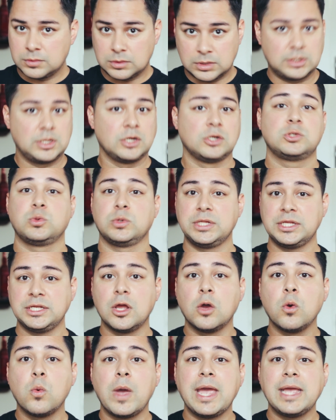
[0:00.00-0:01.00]
There's really
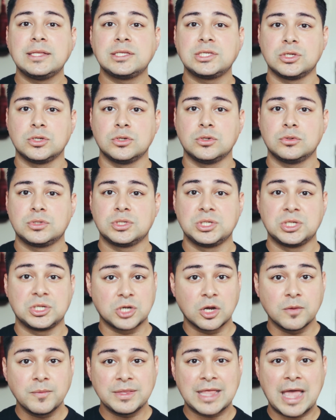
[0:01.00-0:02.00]
no way to
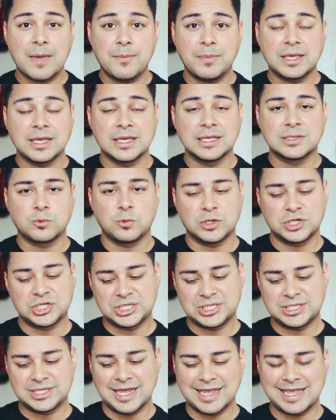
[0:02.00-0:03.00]
determine that, because we're
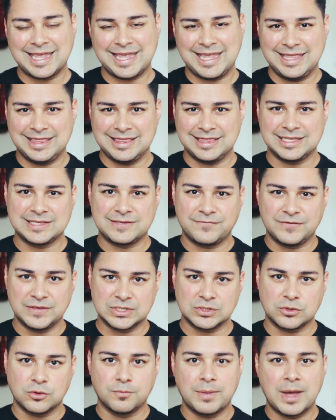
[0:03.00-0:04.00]
stuck in this
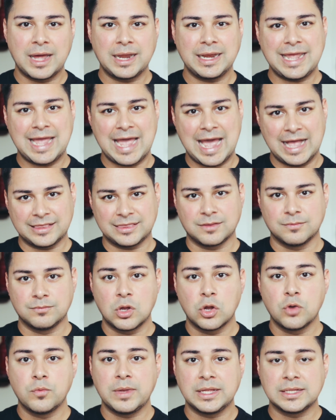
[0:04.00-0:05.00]
physical body at the
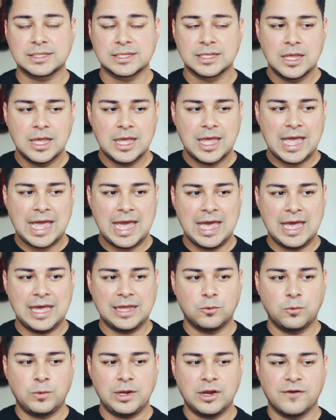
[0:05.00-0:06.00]
moment,
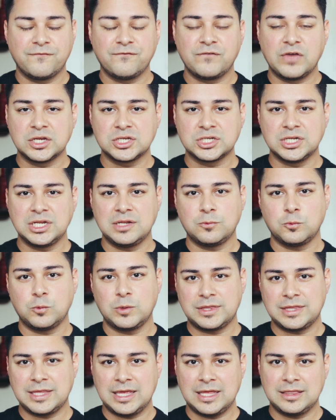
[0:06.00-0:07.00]
and we are functioning
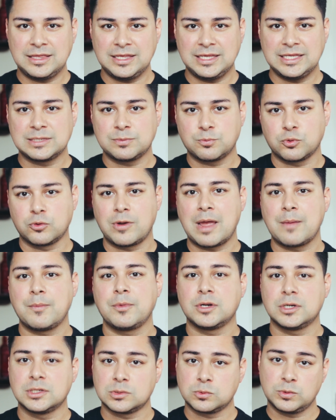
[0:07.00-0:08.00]
within these
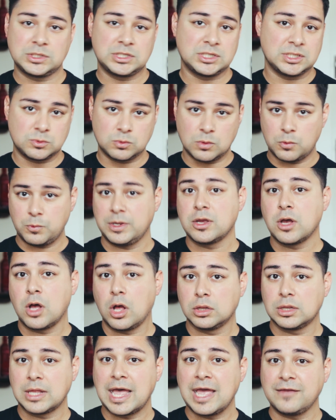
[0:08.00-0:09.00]
parameters, which is what we
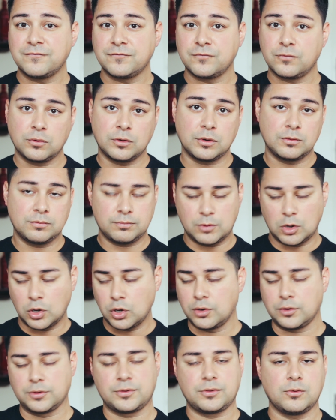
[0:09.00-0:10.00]
call life, or
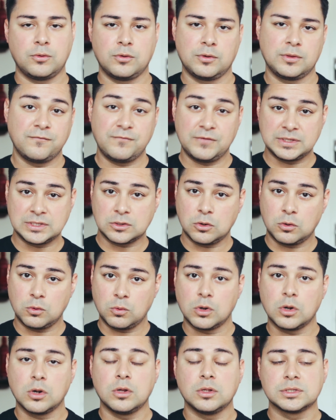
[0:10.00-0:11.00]
earth, or the physical
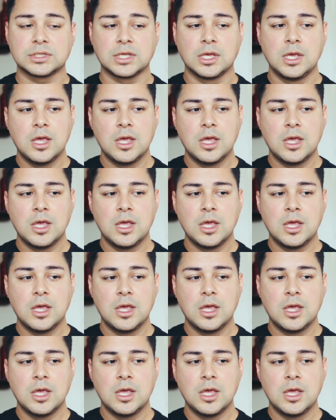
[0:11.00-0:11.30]
world.